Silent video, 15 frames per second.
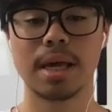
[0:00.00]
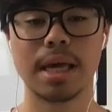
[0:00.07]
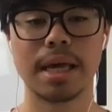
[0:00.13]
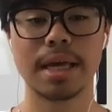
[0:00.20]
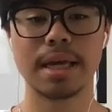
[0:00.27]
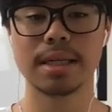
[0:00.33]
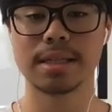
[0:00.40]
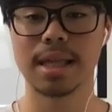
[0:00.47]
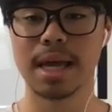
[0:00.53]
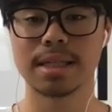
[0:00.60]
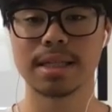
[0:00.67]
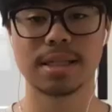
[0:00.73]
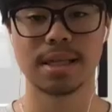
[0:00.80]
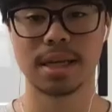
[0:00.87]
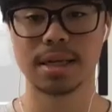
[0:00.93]
he's there
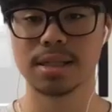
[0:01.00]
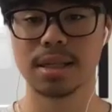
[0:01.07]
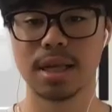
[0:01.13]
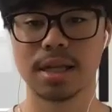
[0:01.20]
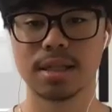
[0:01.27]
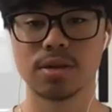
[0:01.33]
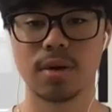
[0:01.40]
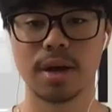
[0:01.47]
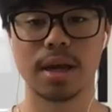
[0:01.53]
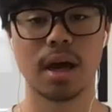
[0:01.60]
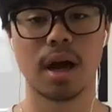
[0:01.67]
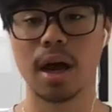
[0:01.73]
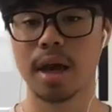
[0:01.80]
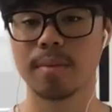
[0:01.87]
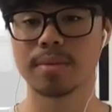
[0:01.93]
to test and iterate.
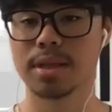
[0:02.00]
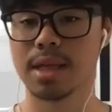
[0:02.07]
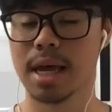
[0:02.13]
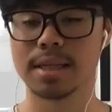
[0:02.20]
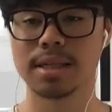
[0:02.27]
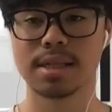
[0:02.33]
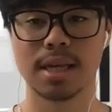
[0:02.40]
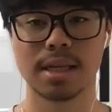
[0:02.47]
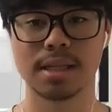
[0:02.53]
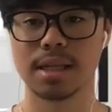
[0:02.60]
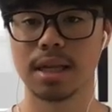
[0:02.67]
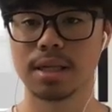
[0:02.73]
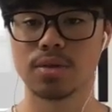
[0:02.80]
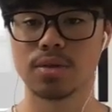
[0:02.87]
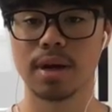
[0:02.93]
I'm there to test and
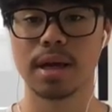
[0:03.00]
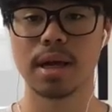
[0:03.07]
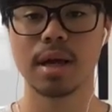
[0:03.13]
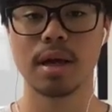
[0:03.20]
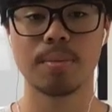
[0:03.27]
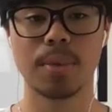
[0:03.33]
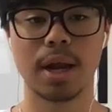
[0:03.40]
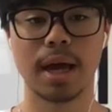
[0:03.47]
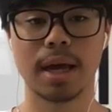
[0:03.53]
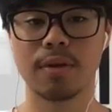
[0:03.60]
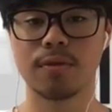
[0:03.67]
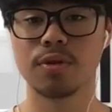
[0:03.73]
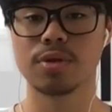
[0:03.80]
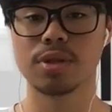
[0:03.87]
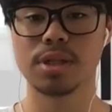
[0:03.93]
iterate. But like,
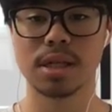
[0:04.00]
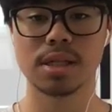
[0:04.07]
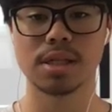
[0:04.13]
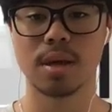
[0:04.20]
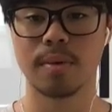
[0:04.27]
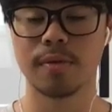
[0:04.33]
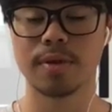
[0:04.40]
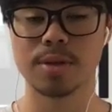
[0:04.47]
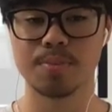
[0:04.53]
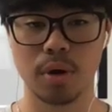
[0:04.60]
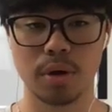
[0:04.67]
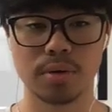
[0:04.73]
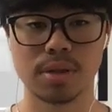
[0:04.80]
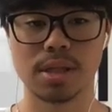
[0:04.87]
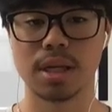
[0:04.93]
if you've seen some of his
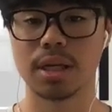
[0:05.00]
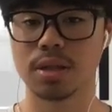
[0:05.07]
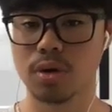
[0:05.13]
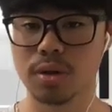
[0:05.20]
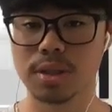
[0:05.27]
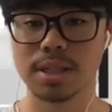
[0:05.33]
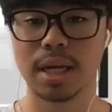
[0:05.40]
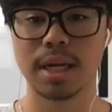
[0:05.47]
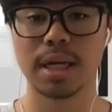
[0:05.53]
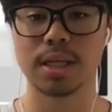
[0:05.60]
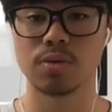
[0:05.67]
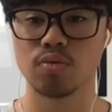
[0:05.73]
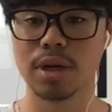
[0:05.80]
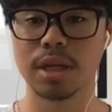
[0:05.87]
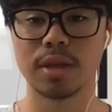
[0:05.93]
posts and his content,
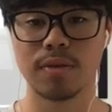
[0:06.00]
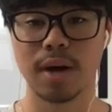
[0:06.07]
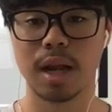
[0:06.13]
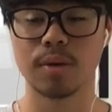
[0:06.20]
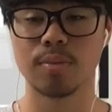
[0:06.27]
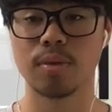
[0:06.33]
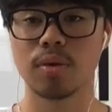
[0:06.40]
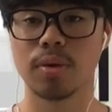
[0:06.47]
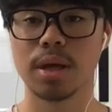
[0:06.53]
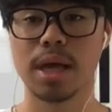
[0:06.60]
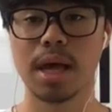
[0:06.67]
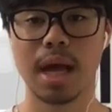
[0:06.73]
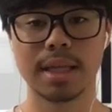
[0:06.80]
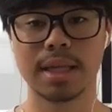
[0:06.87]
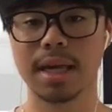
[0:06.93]
it's really valuable.
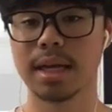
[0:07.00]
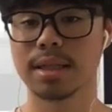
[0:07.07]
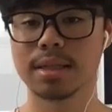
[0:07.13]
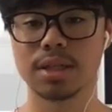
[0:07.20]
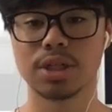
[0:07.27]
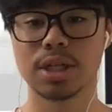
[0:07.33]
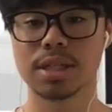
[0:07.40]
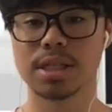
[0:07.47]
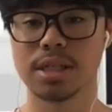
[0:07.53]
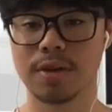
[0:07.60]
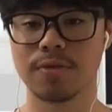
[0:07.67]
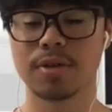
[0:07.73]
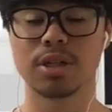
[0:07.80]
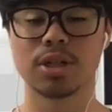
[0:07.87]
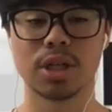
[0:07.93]
And yeah, I'd suggest
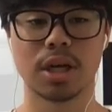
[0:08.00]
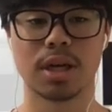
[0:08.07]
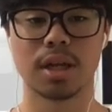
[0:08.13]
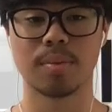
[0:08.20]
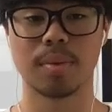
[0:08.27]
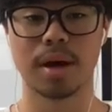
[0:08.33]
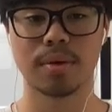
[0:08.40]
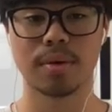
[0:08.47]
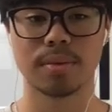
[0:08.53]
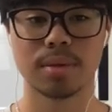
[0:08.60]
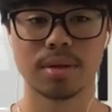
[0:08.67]
definitely checking him out.